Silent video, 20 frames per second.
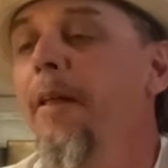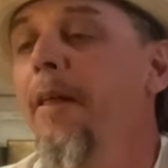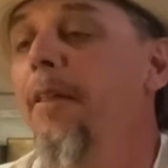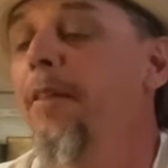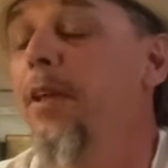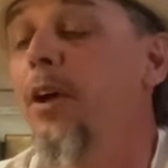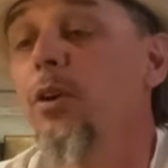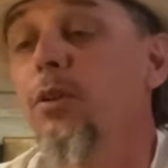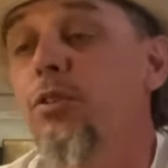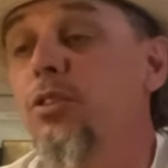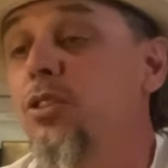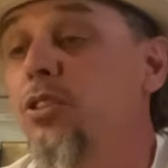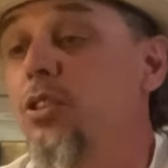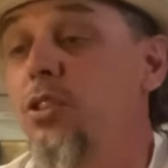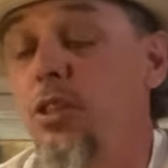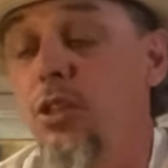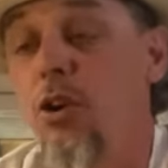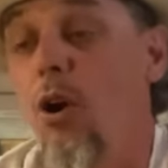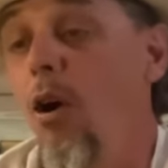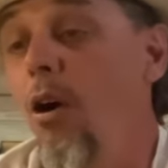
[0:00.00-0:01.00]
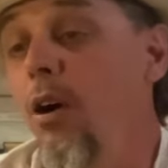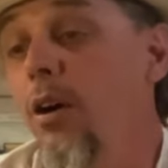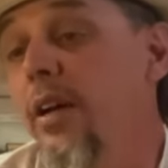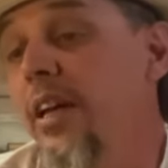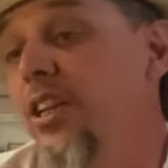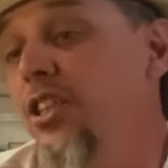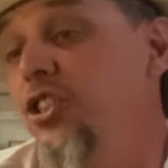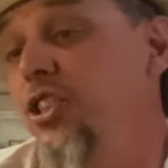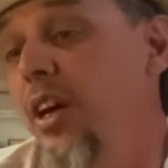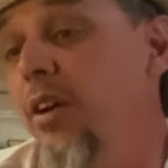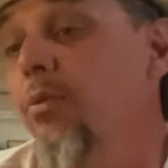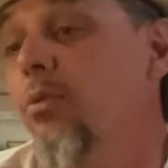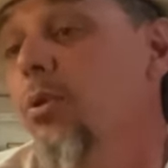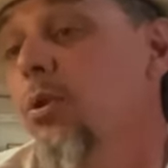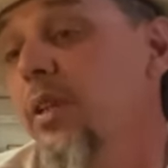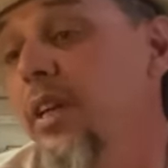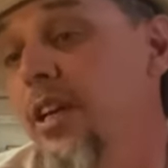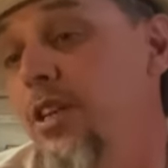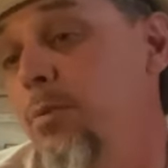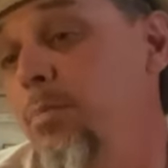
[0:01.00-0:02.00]
The cigar in
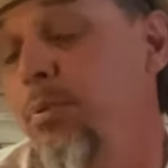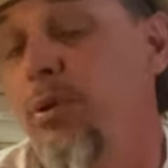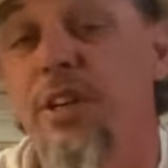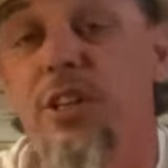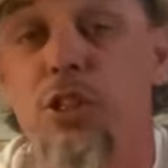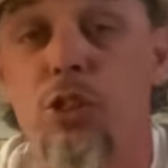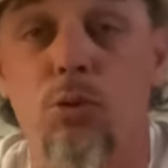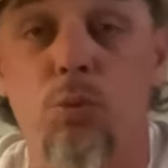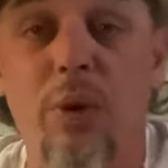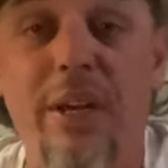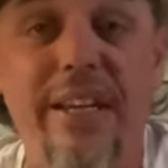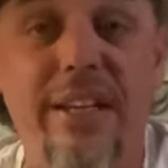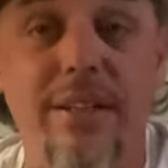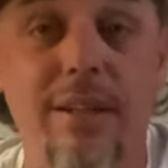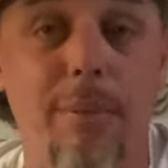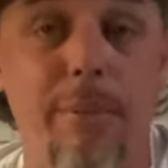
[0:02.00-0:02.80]
general is pretty sweet.